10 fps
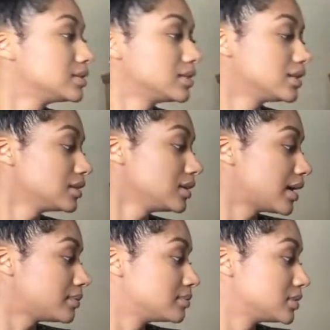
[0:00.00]
Good thing I
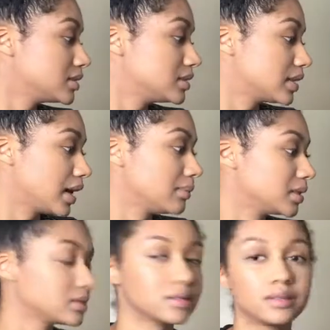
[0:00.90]
didn't time
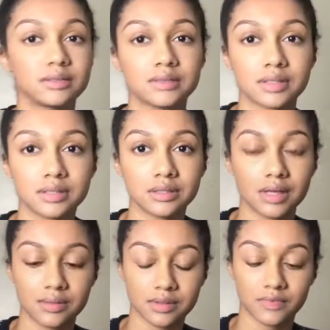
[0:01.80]
myself, because
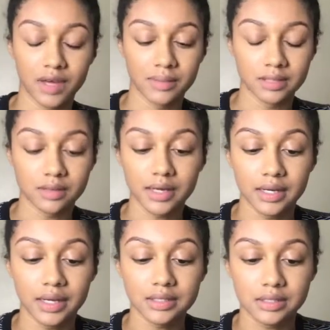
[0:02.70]
that wasn't 5 minutes. Okay,
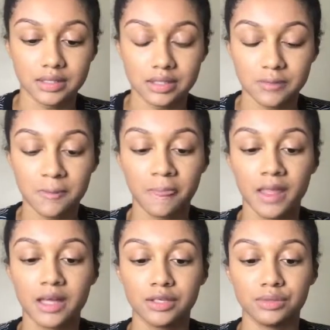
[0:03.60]
next I just
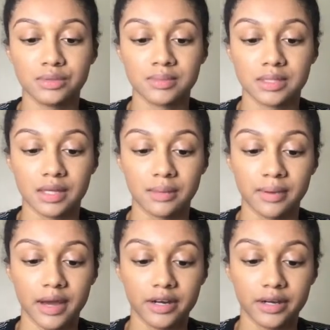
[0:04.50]
use some setting
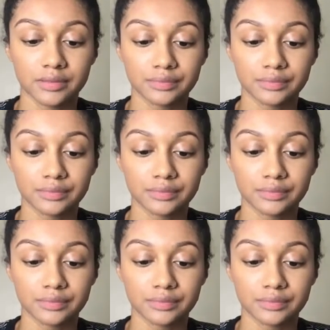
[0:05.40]
powder.